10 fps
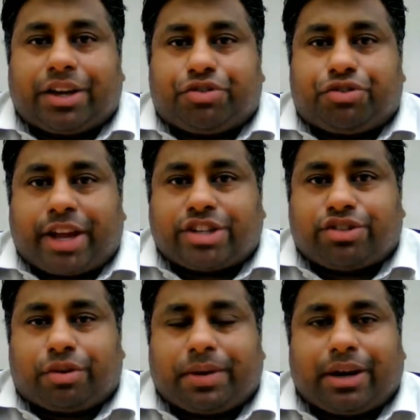trash
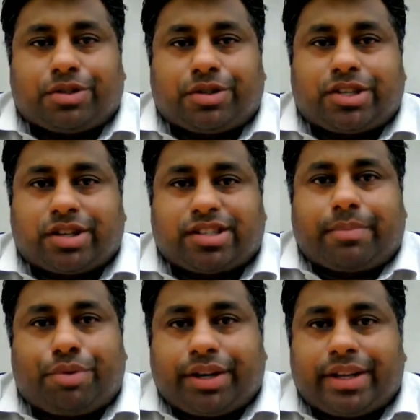from houses on
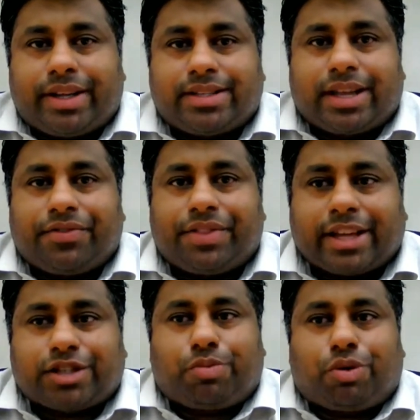separate days and they
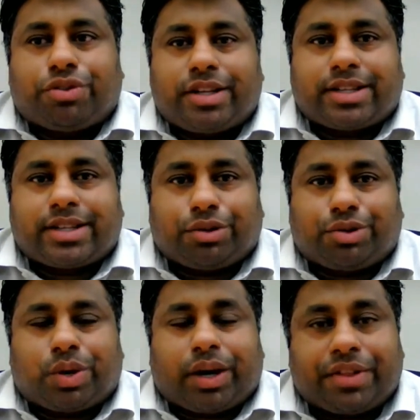export this out
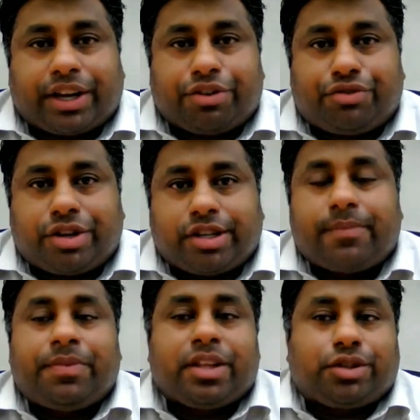to other countries
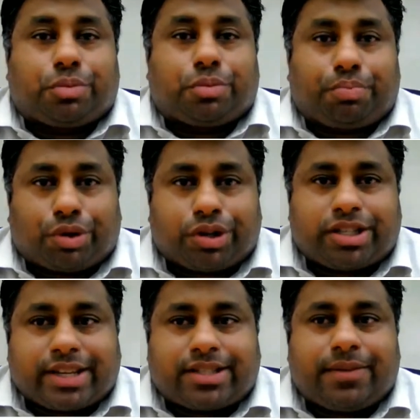to
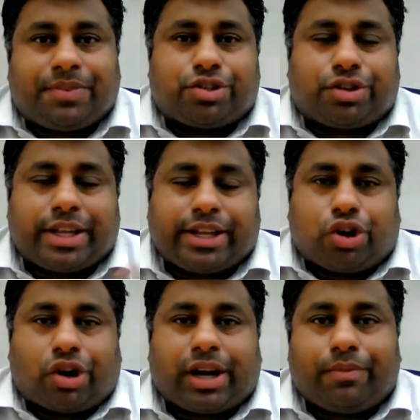process. So they
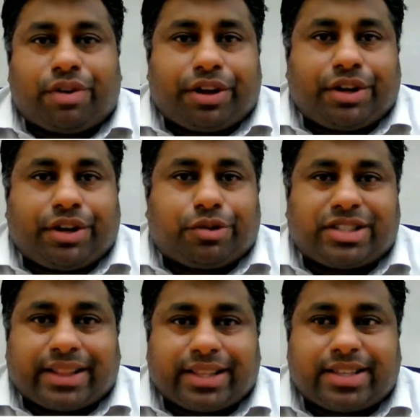chalk up very good
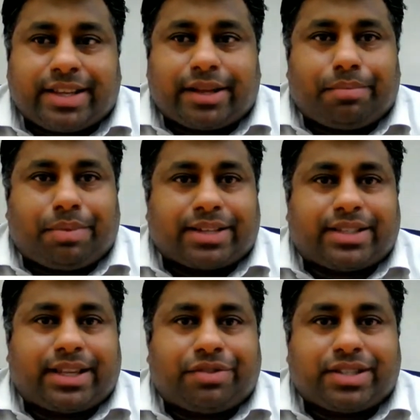statistics in
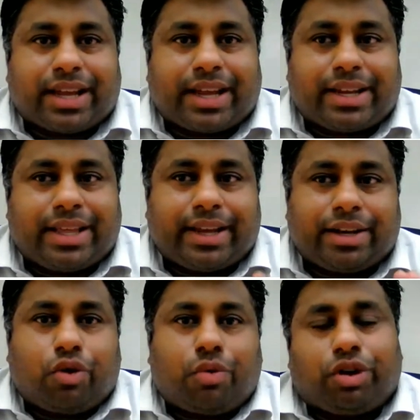plastic recycling
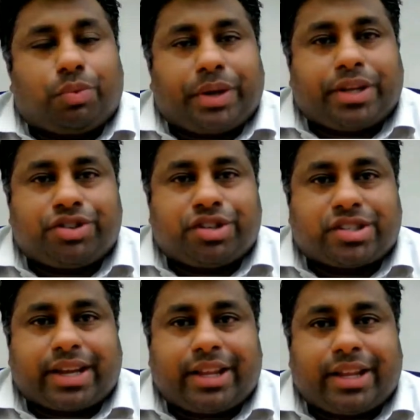and overall waste
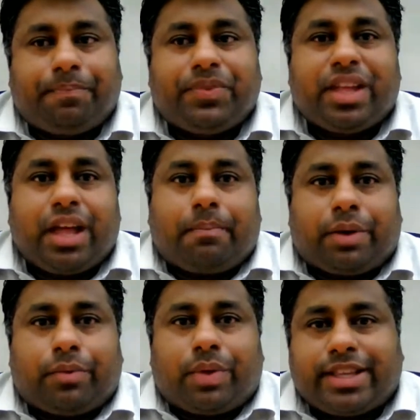recycling.
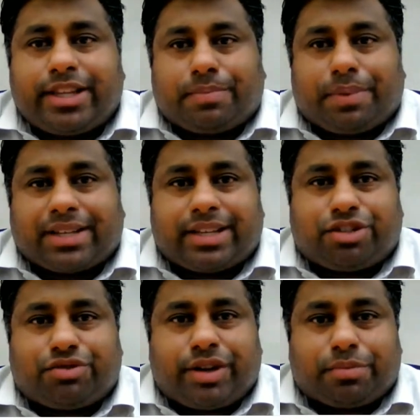But when these
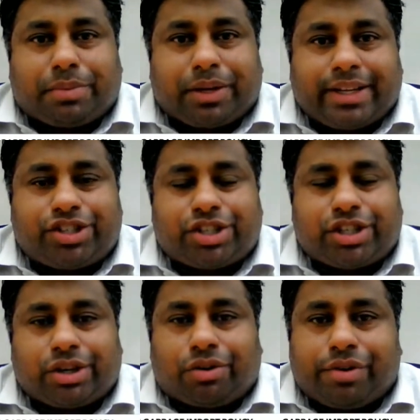plastics reach
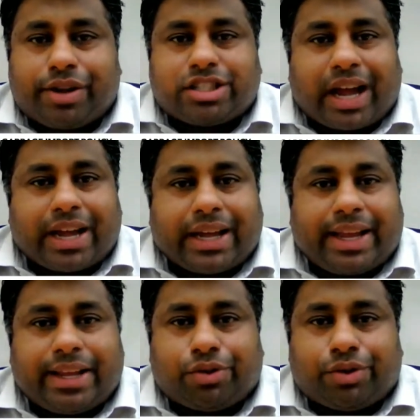Malaysia or reach
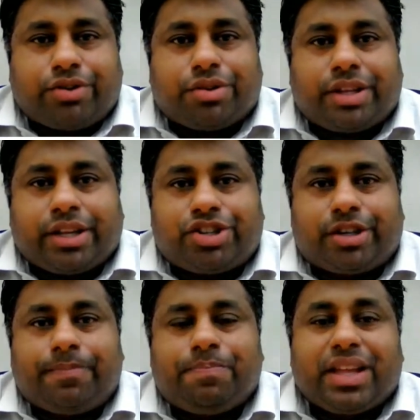Thailand or
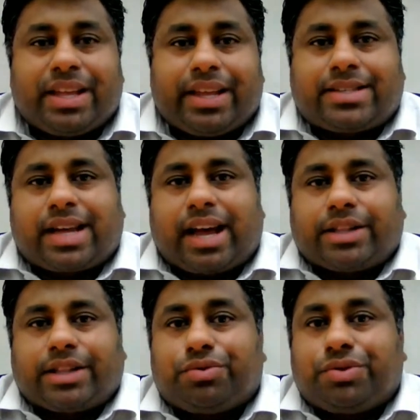Indonesia, it's
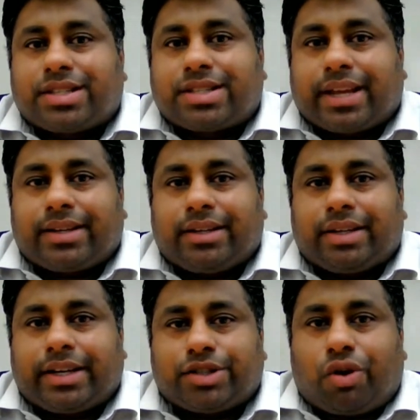hard to recycle
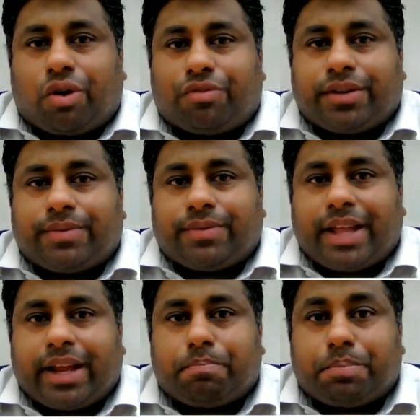and it's often
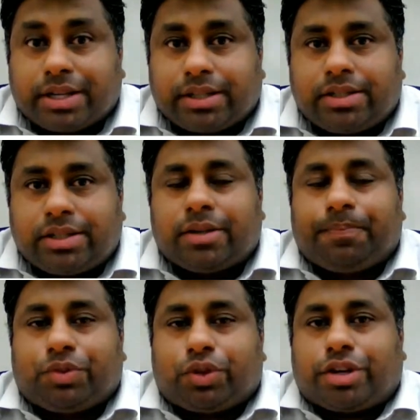then burned
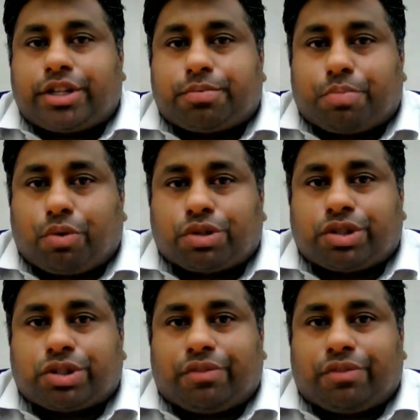or disposed of,